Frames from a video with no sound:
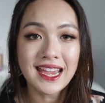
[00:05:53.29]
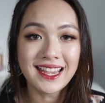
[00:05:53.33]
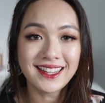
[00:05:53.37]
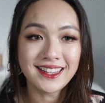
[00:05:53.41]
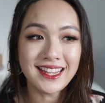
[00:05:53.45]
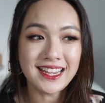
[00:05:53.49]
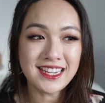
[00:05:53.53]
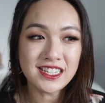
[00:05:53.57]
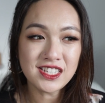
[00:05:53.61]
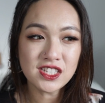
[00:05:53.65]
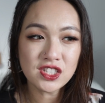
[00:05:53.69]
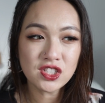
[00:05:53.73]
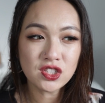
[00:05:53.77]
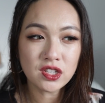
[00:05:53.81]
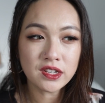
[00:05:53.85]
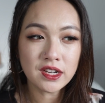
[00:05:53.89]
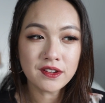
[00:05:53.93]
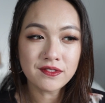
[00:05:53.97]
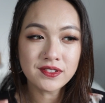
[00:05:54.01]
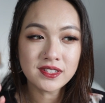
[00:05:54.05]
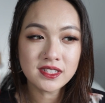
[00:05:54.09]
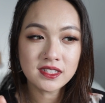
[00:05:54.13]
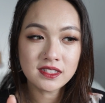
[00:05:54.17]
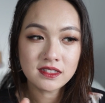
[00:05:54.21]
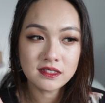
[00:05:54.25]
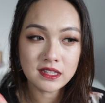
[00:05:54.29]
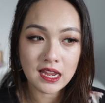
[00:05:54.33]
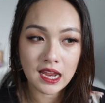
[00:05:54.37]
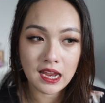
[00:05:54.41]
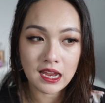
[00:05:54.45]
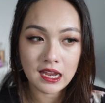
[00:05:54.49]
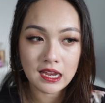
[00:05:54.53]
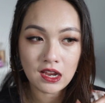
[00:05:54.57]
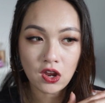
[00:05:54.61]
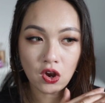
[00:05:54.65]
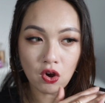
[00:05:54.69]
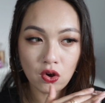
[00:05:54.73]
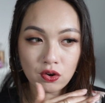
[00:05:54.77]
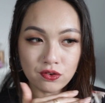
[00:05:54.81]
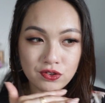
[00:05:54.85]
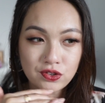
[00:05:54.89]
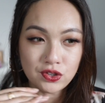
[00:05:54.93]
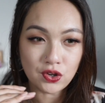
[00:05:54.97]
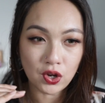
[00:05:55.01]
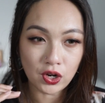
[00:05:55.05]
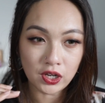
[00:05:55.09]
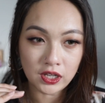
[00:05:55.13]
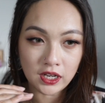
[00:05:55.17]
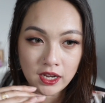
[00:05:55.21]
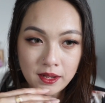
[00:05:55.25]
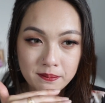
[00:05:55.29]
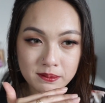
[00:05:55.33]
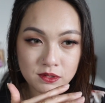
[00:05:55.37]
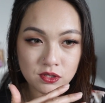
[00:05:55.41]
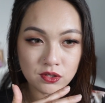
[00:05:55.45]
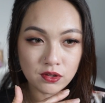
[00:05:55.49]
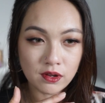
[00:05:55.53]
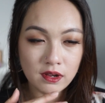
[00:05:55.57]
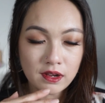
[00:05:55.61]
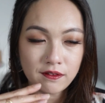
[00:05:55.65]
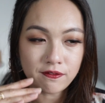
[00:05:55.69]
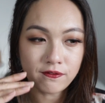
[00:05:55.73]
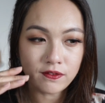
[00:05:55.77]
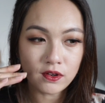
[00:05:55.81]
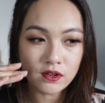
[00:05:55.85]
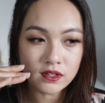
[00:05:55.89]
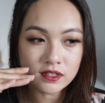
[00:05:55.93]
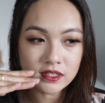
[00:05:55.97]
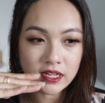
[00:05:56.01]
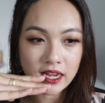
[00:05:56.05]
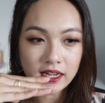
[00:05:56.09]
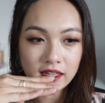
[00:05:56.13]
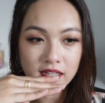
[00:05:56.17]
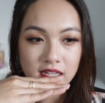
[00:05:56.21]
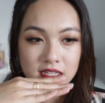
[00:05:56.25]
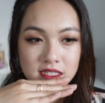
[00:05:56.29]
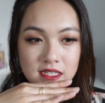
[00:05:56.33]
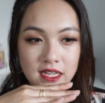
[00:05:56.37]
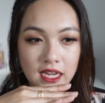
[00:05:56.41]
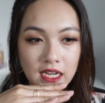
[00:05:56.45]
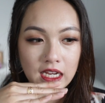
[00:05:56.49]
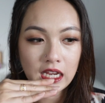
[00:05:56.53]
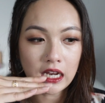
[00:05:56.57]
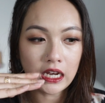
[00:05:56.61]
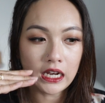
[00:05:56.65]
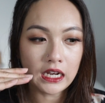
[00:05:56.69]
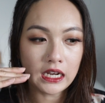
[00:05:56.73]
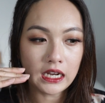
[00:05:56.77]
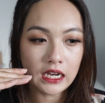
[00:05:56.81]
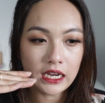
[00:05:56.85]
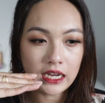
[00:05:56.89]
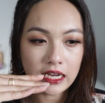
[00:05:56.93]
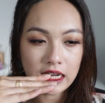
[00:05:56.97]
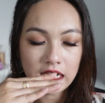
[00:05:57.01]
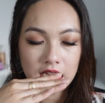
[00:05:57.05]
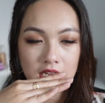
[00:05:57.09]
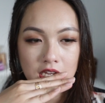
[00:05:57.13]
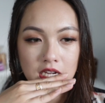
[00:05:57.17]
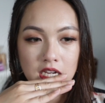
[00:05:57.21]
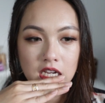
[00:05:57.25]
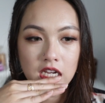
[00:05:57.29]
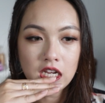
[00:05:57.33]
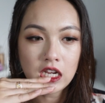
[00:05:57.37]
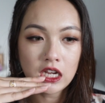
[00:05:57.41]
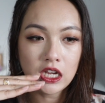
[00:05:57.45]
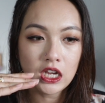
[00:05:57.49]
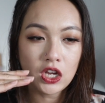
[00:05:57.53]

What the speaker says: they just sort of stay on your lips, so it feels like there's like a layer